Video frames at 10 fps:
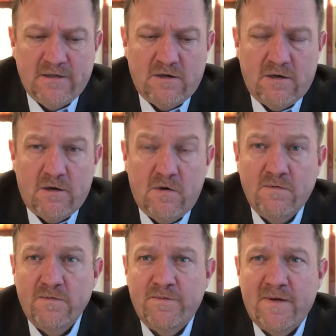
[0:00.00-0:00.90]

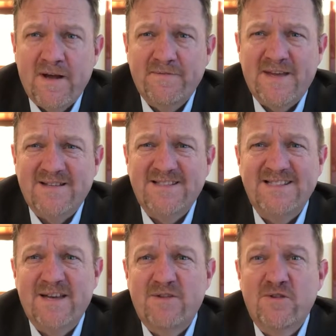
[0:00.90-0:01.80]
over
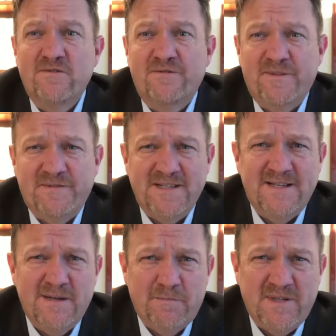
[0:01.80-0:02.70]
5,750
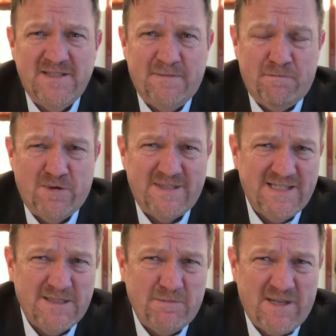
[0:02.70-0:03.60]
companies have
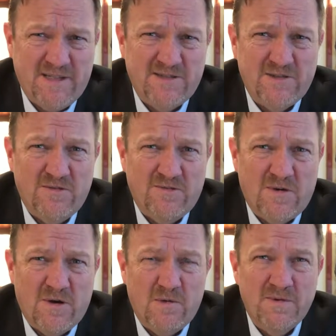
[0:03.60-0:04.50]
participated so
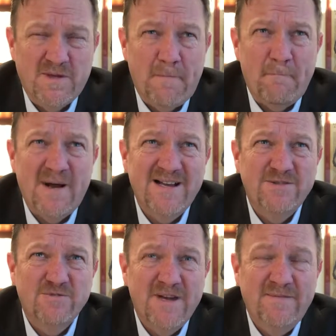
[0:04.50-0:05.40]
far with a
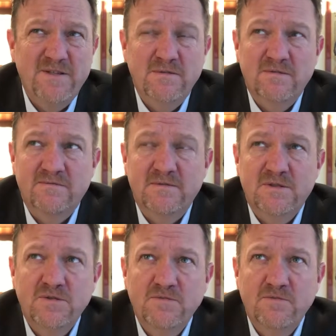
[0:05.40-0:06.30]
combined revenue
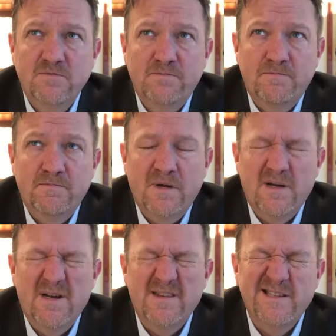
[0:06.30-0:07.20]
of
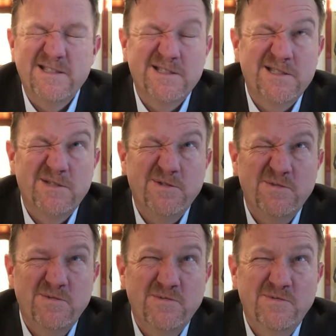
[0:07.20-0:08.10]
I think it's
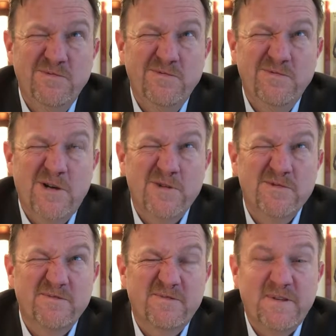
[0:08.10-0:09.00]

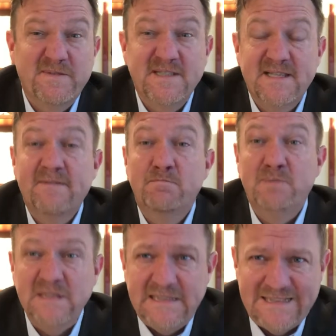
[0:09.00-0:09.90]
$257
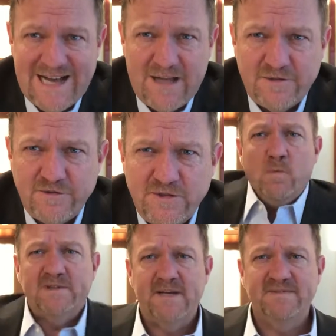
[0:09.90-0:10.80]
billion.
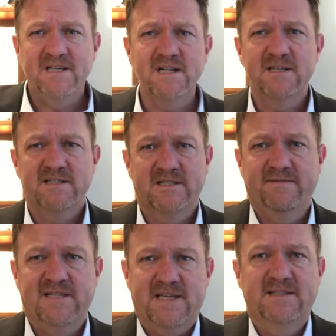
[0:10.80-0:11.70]
What they've done is
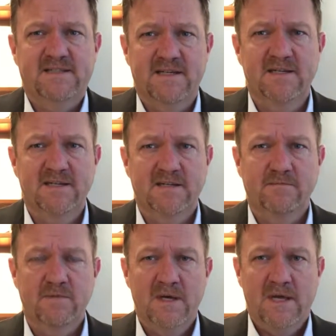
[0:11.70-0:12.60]
they've taken
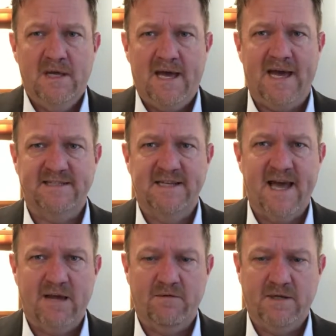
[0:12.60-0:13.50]
time as an
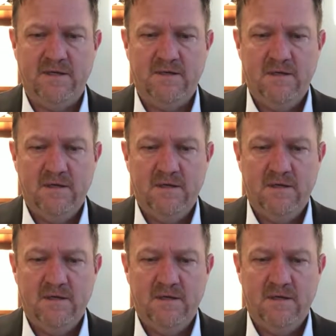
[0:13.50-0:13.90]
aggregate